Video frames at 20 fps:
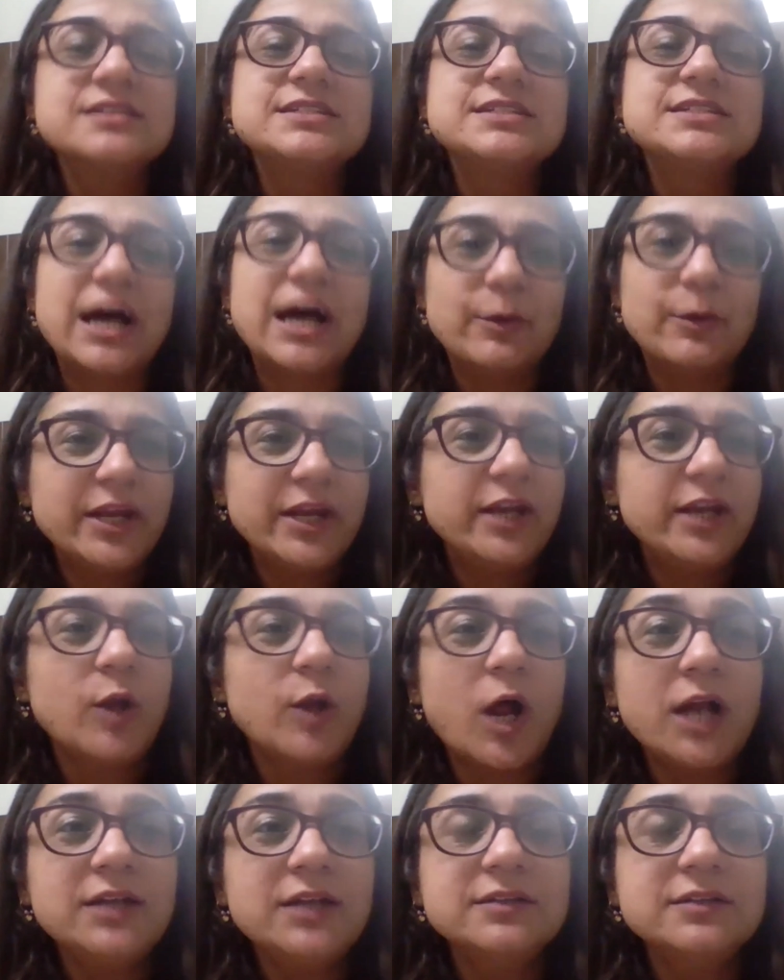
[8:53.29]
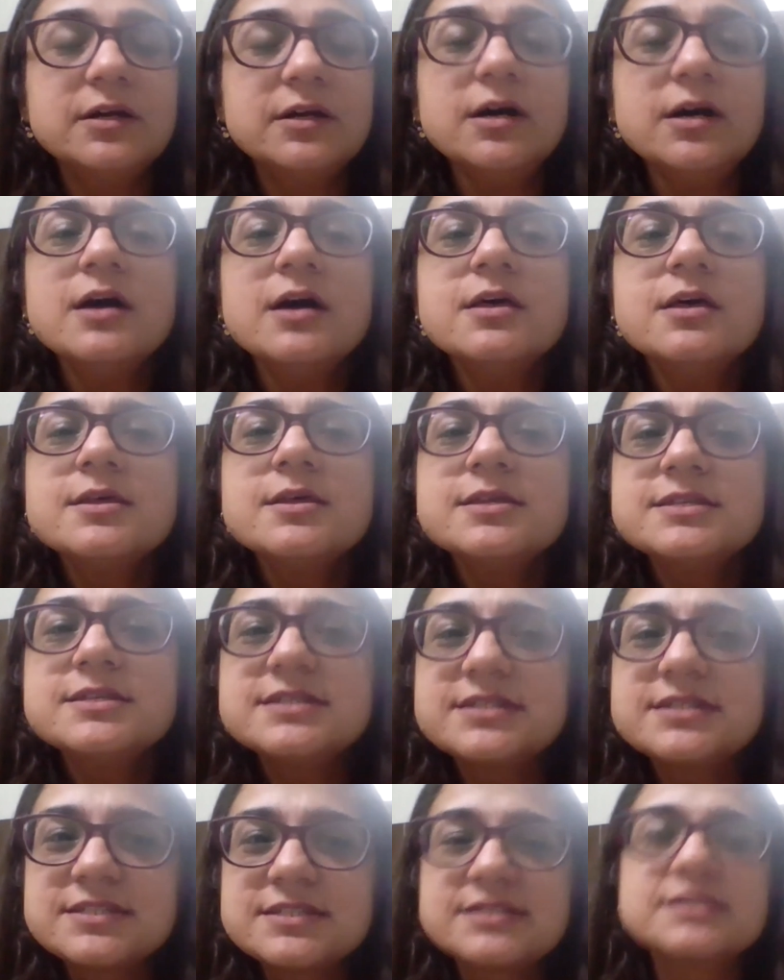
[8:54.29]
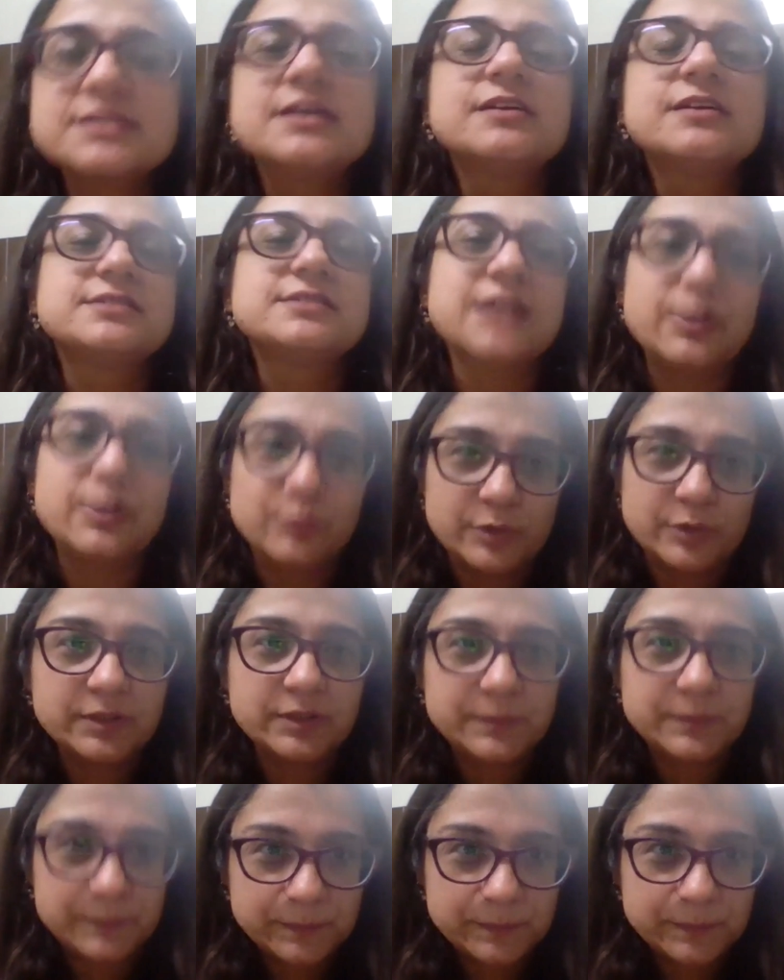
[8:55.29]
sound and not the S sound.